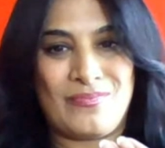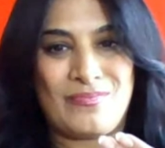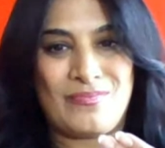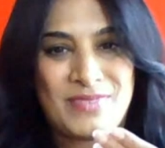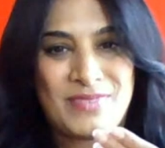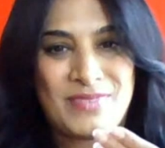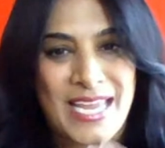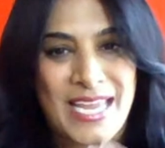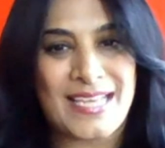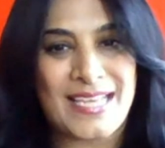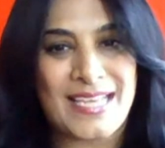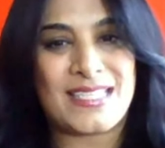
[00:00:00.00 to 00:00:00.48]

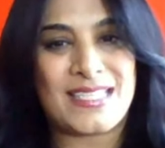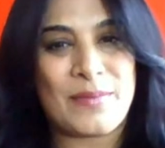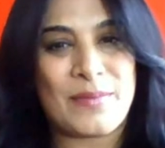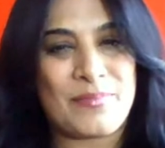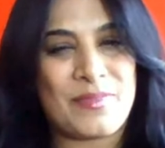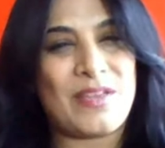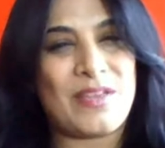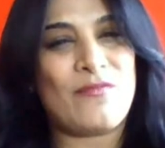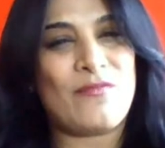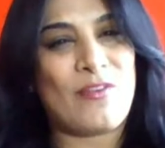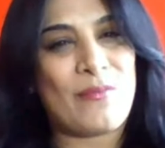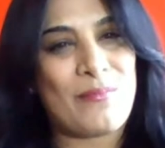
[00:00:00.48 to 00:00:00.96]
take
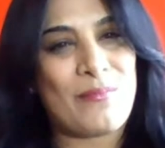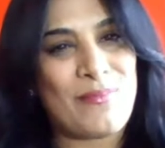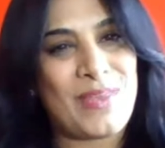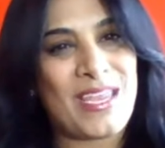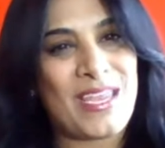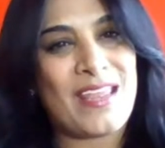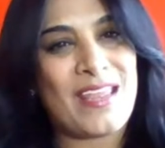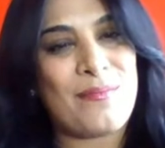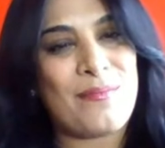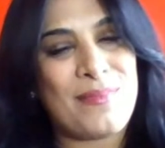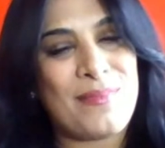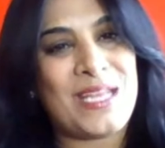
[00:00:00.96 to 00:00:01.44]
something from
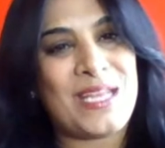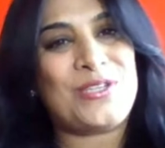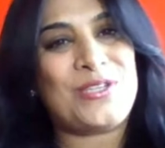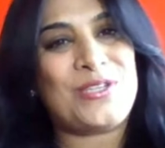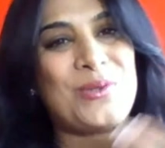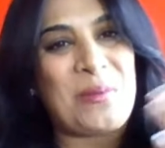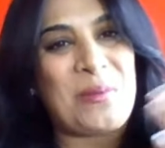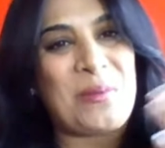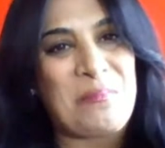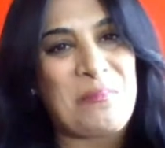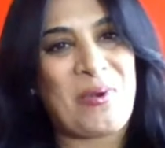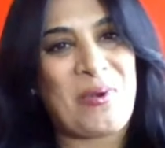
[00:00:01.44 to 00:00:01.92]
me and me
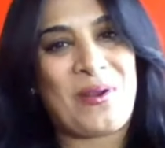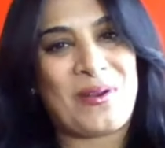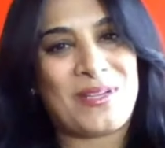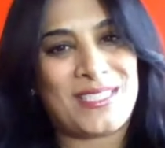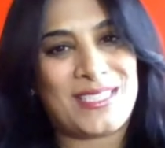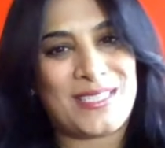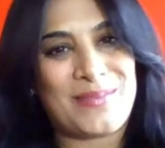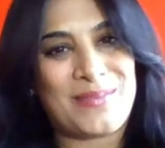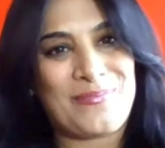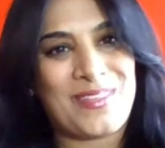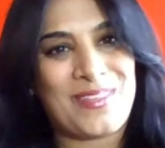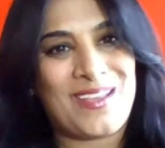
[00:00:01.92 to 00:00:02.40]
to
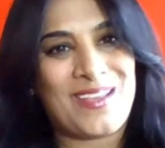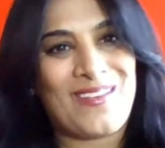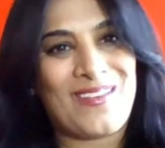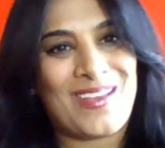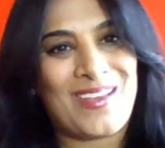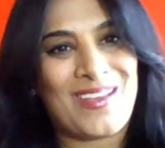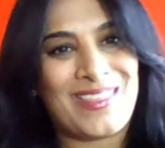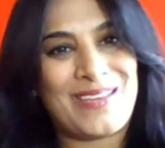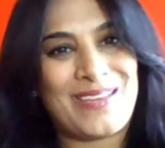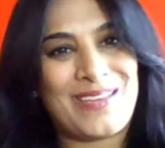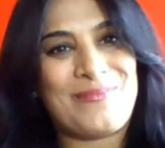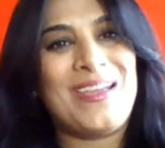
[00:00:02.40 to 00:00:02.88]
impart something
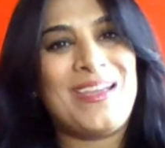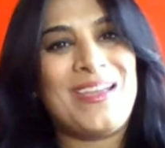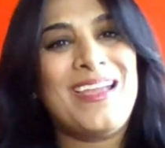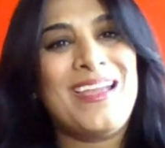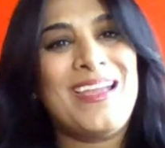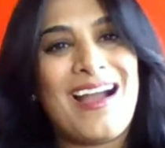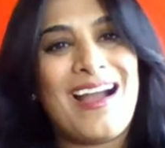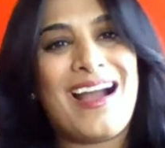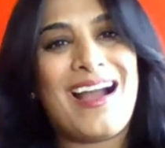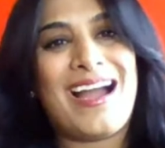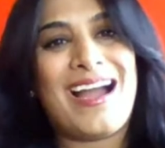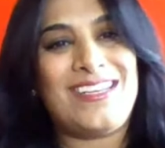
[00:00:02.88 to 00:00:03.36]
on them,
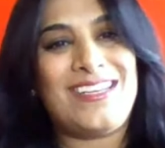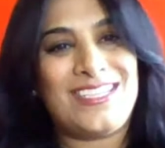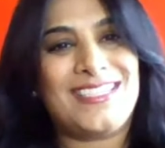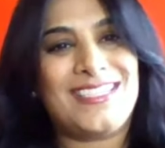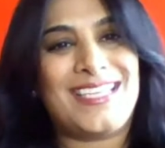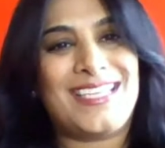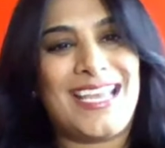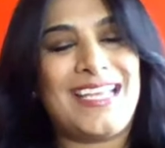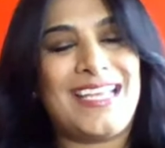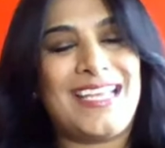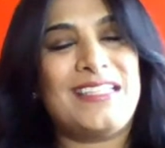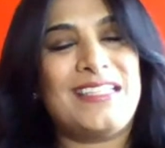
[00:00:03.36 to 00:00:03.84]
I
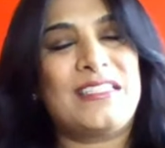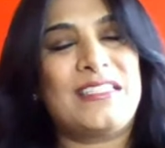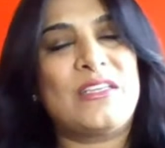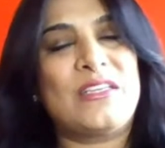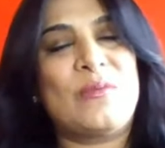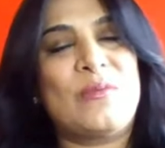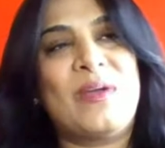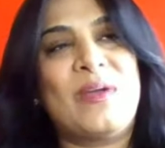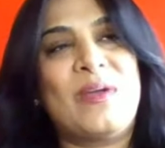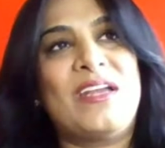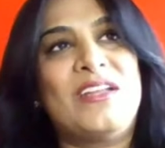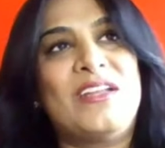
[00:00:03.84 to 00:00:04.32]
just gain so
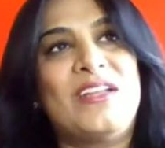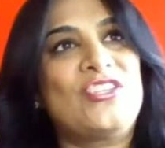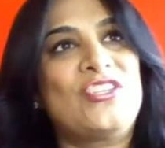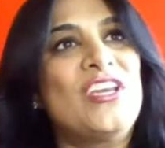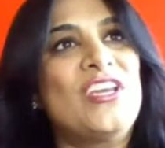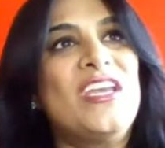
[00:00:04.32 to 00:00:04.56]
much.